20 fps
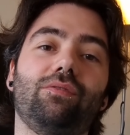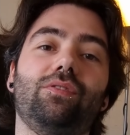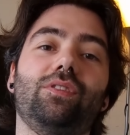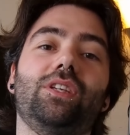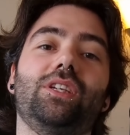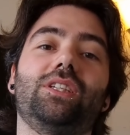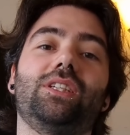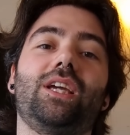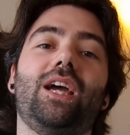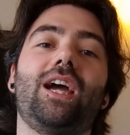for
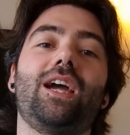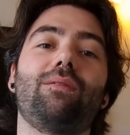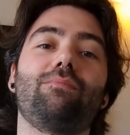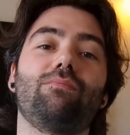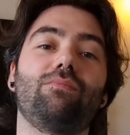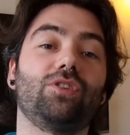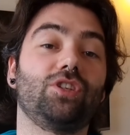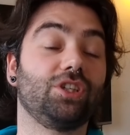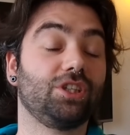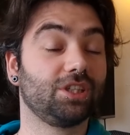this
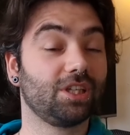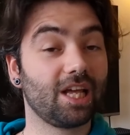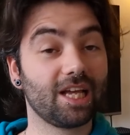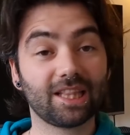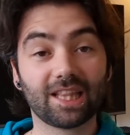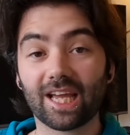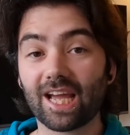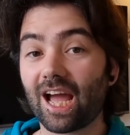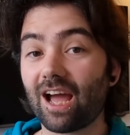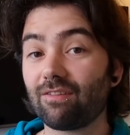game, just
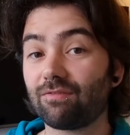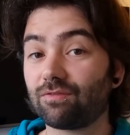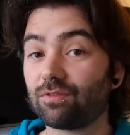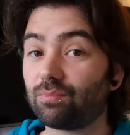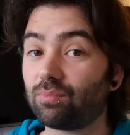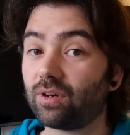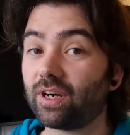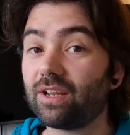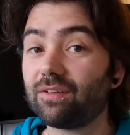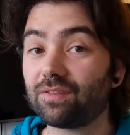like they have for
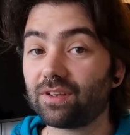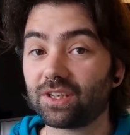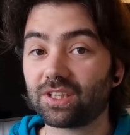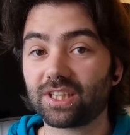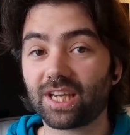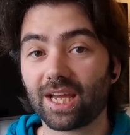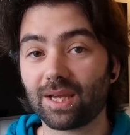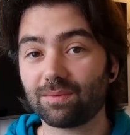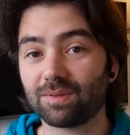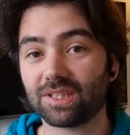previous
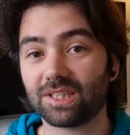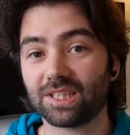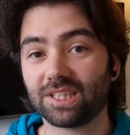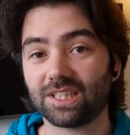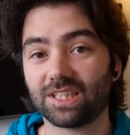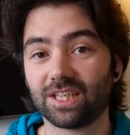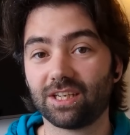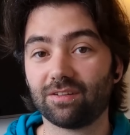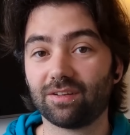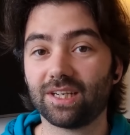games in the
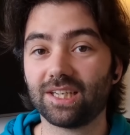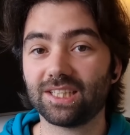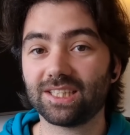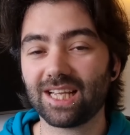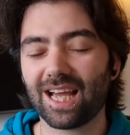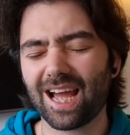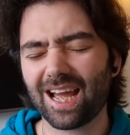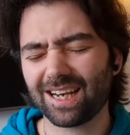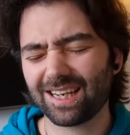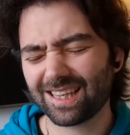series,
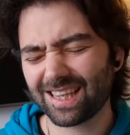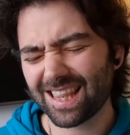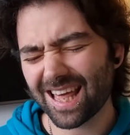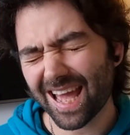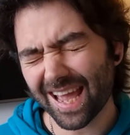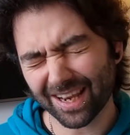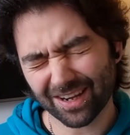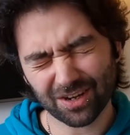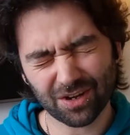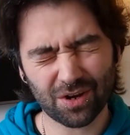and
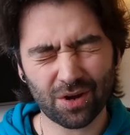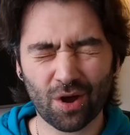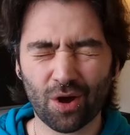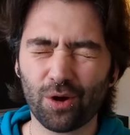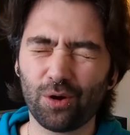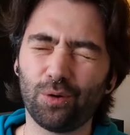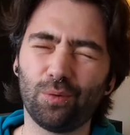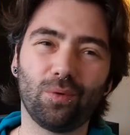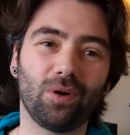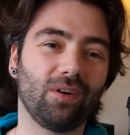they
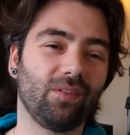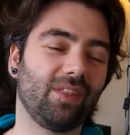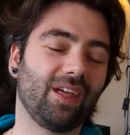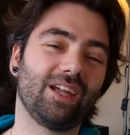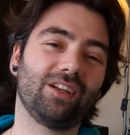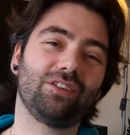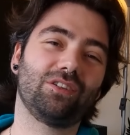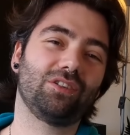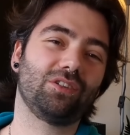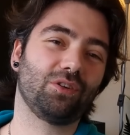know what
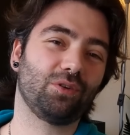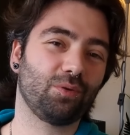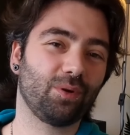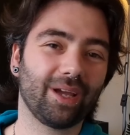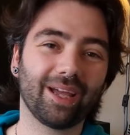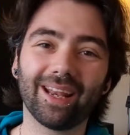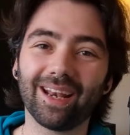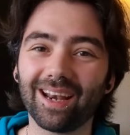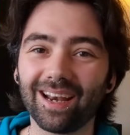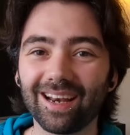they're
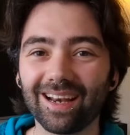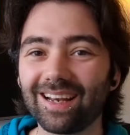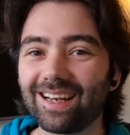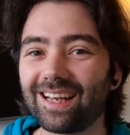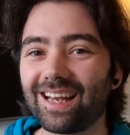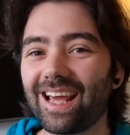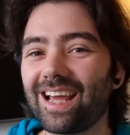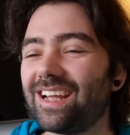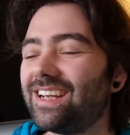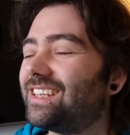doing.
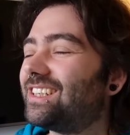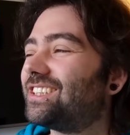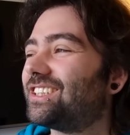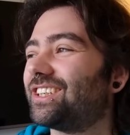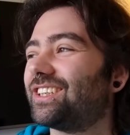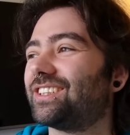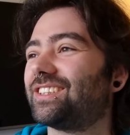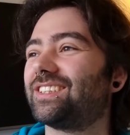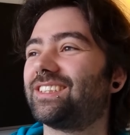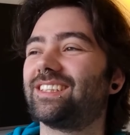They
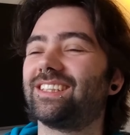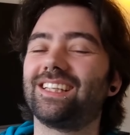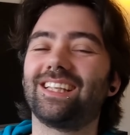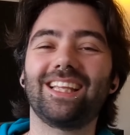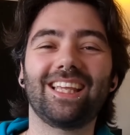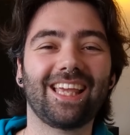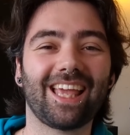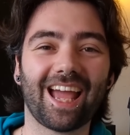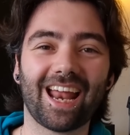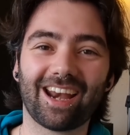just
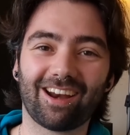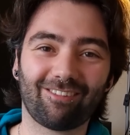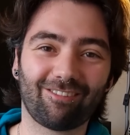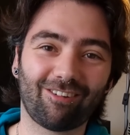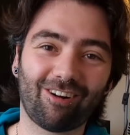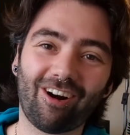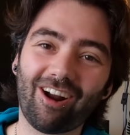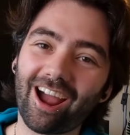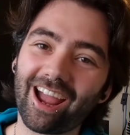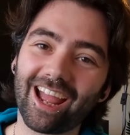get it
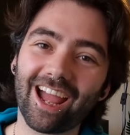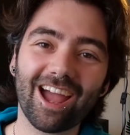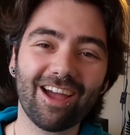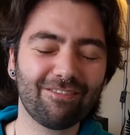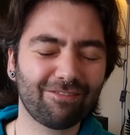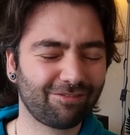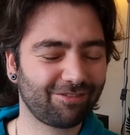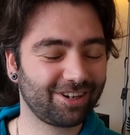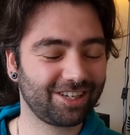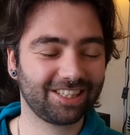right
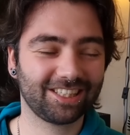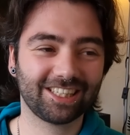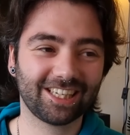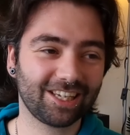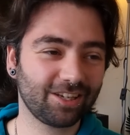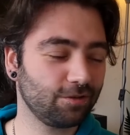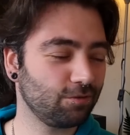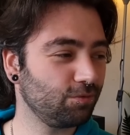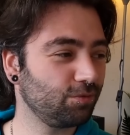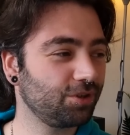every
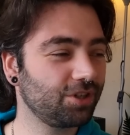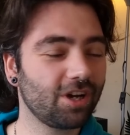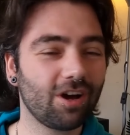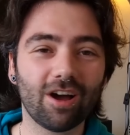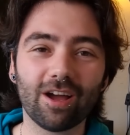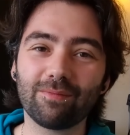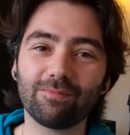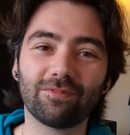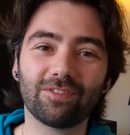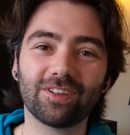single
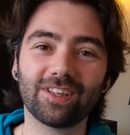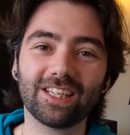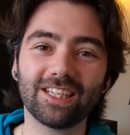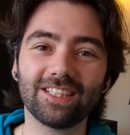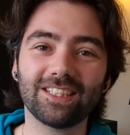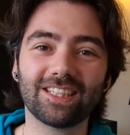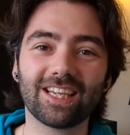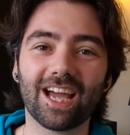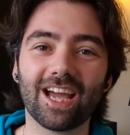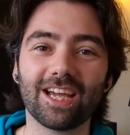time for
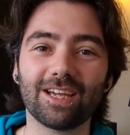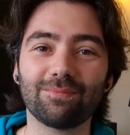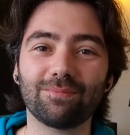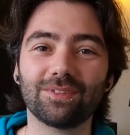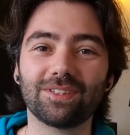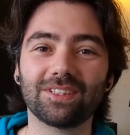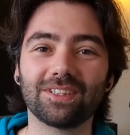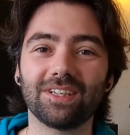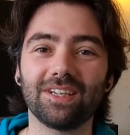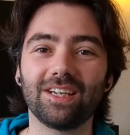these
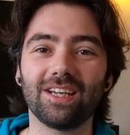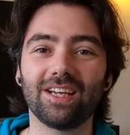games.